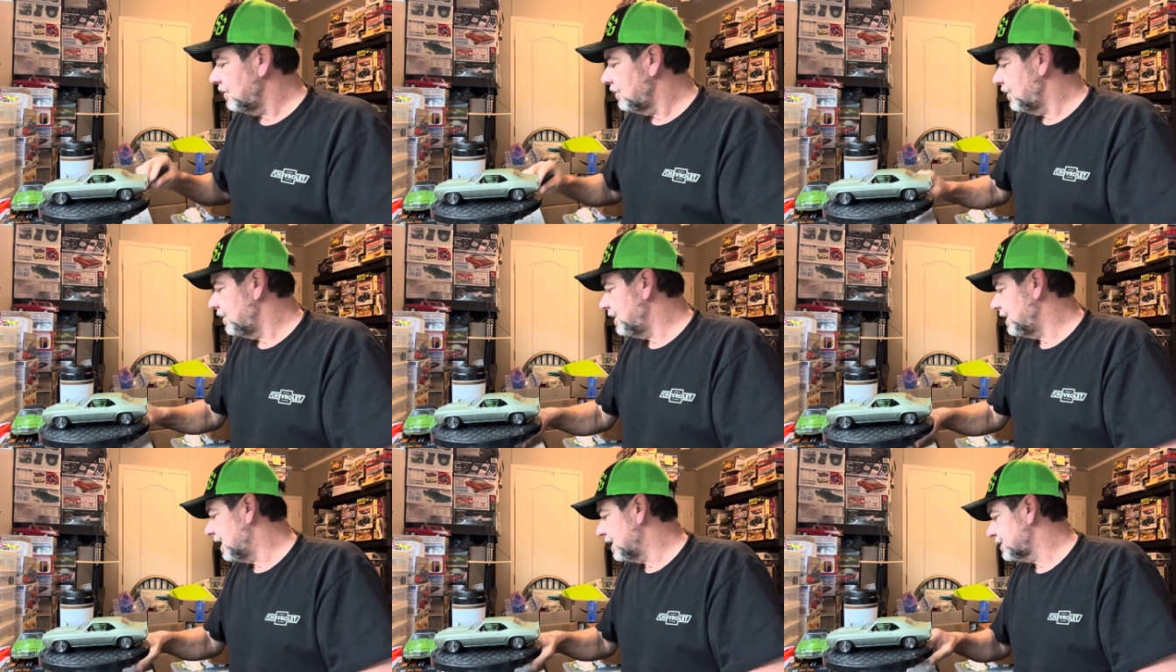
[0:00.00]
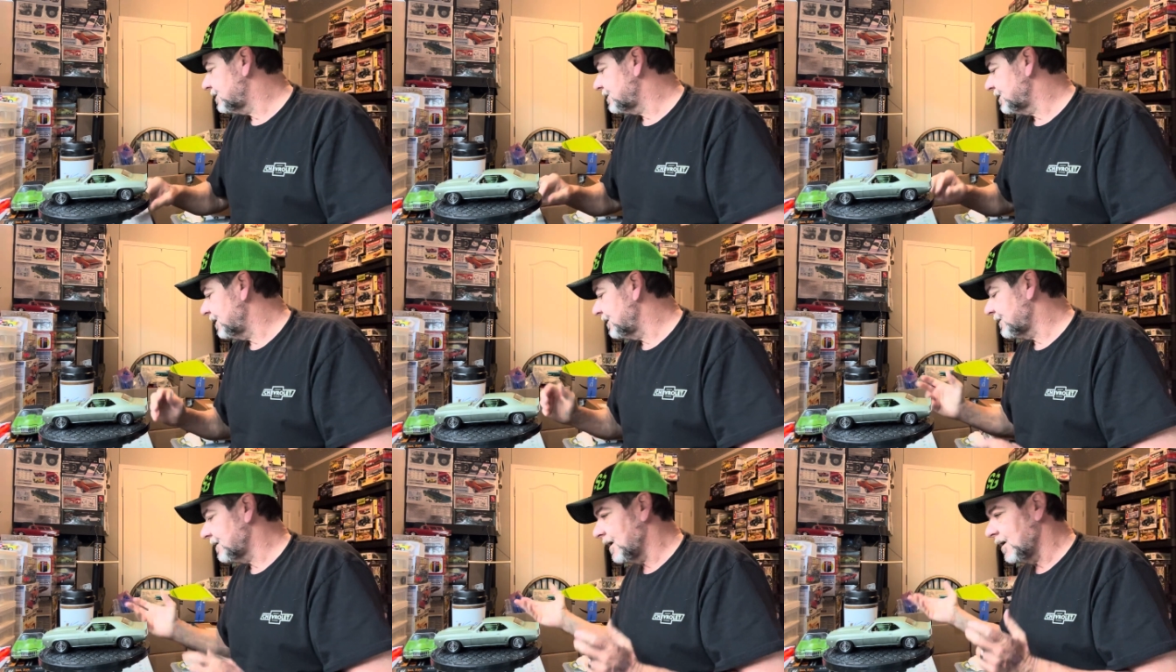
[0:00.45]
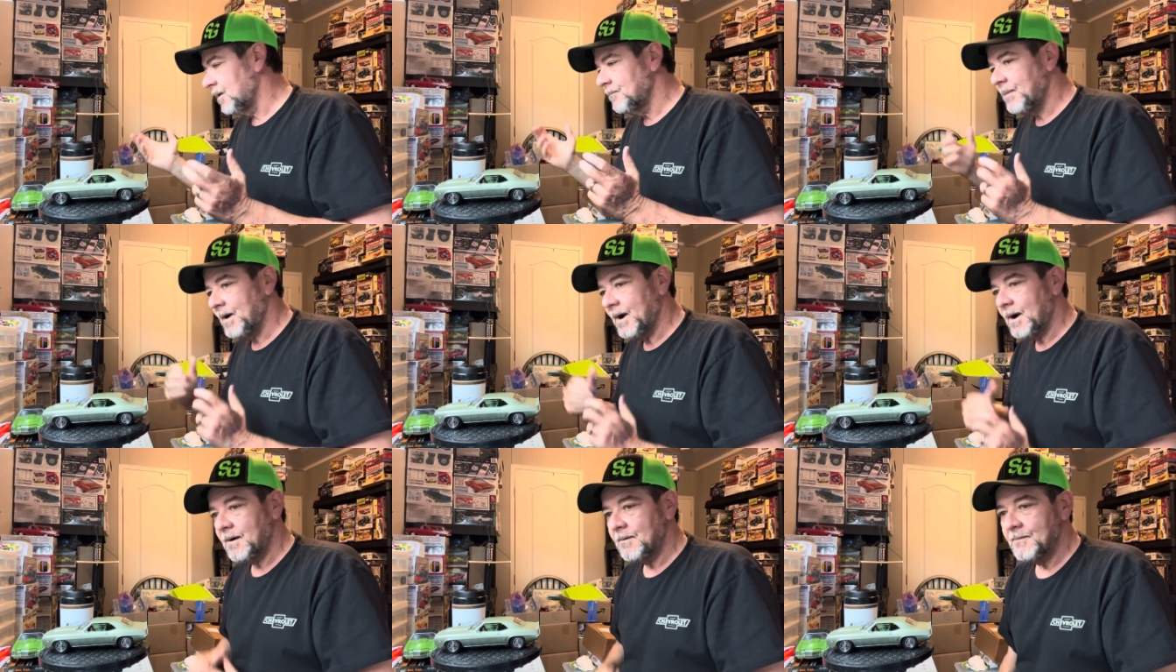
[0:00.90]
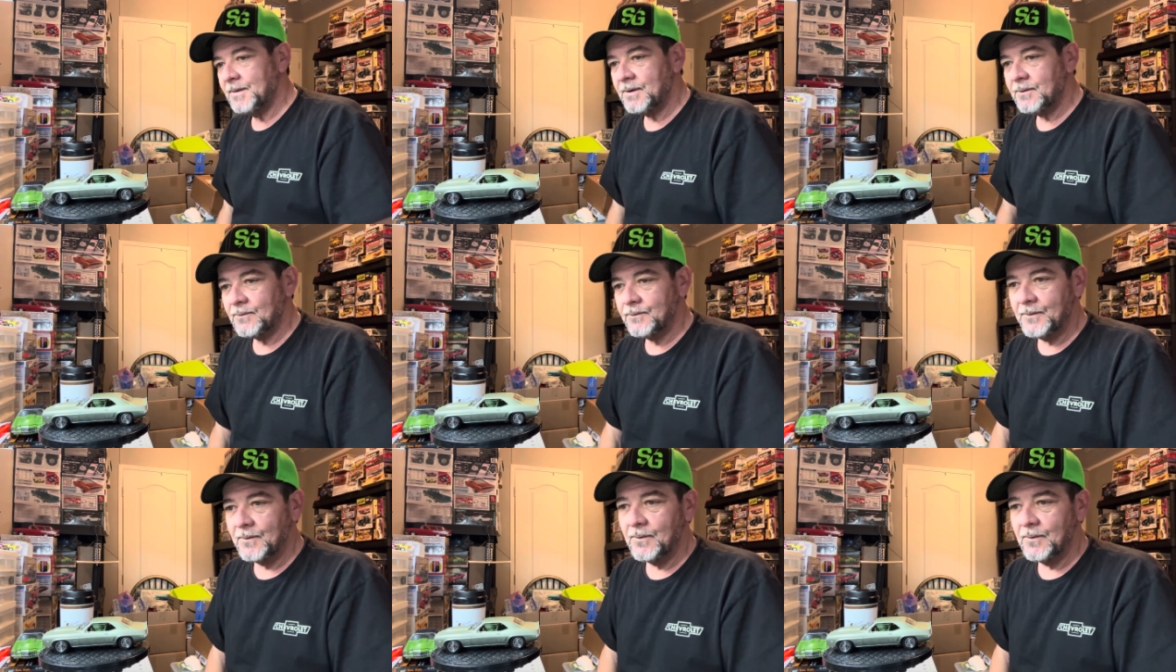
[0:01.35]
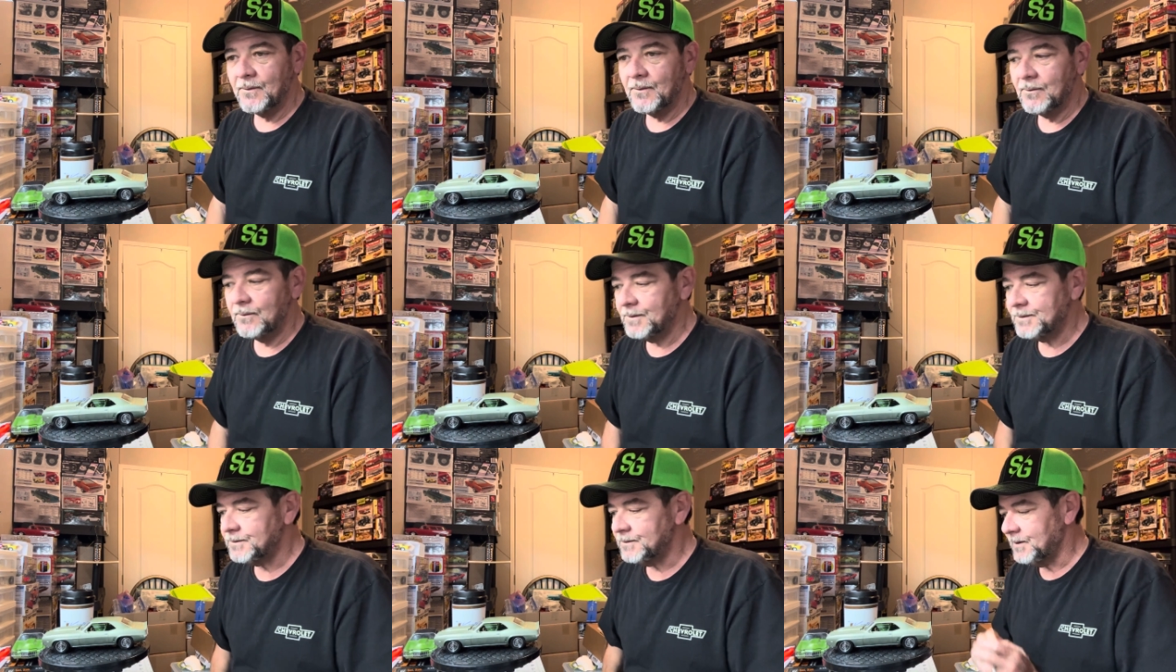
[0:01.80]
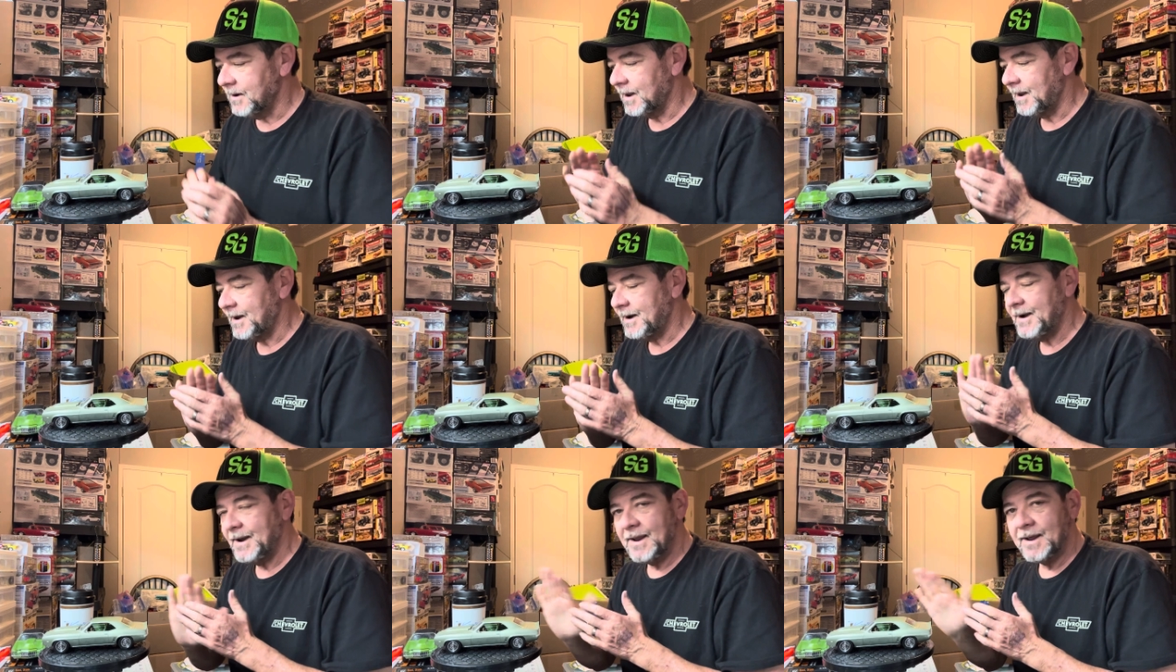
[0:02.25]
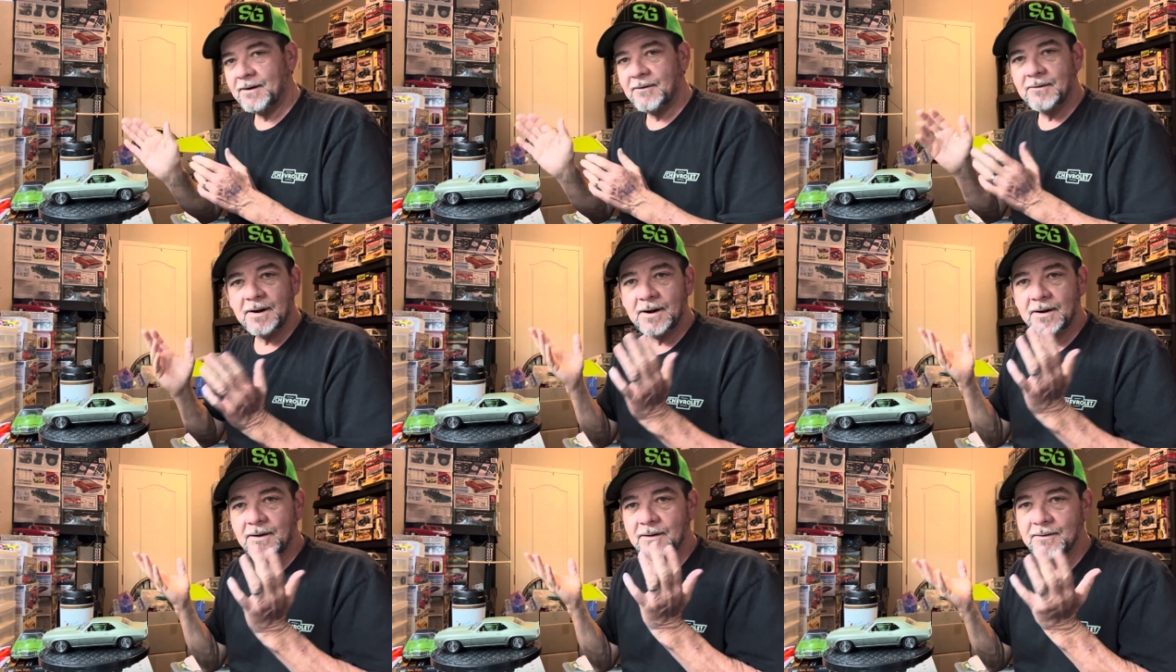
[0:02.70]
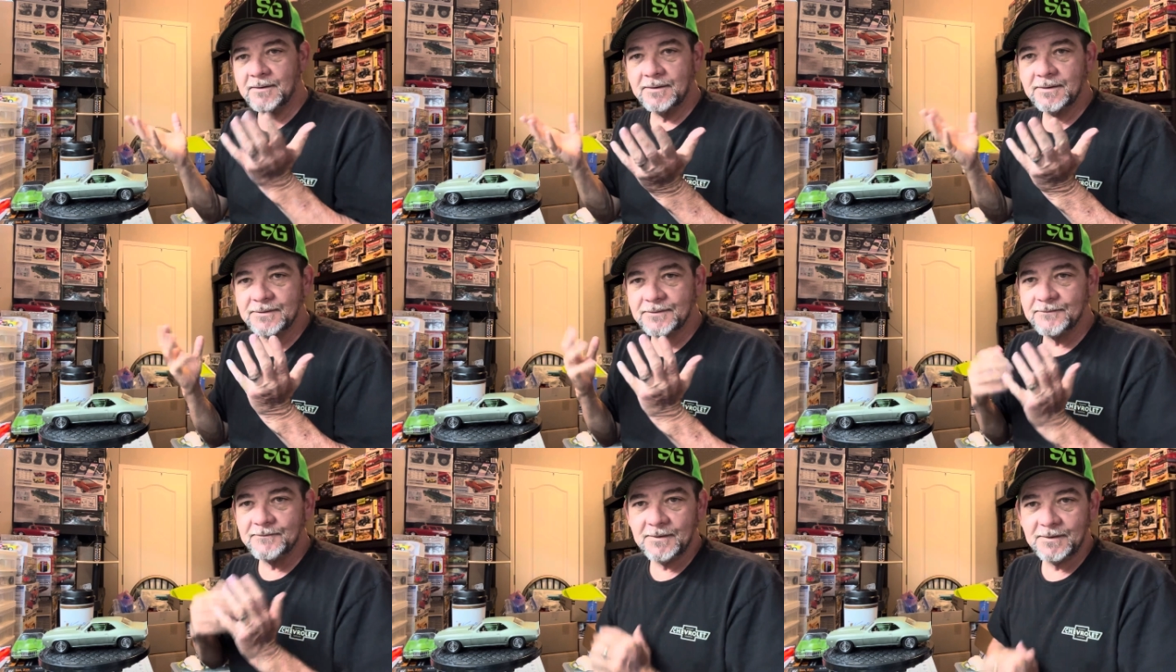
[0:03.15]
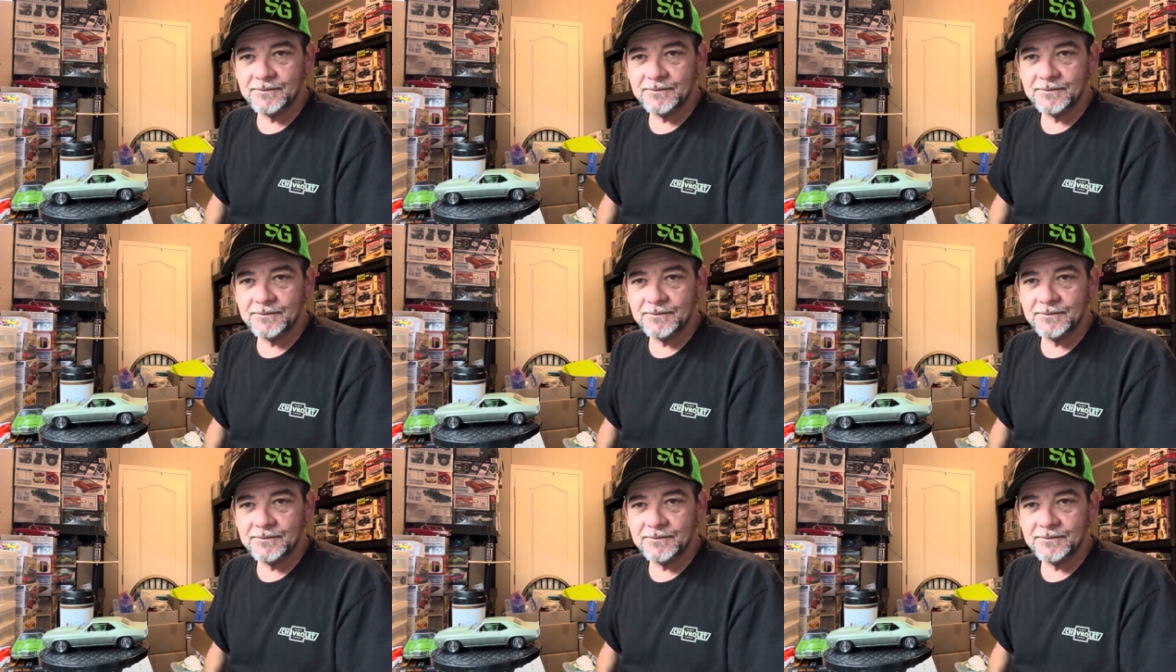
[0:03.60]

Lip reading: We got stuff called bare metal foil, which you lay down on there, and it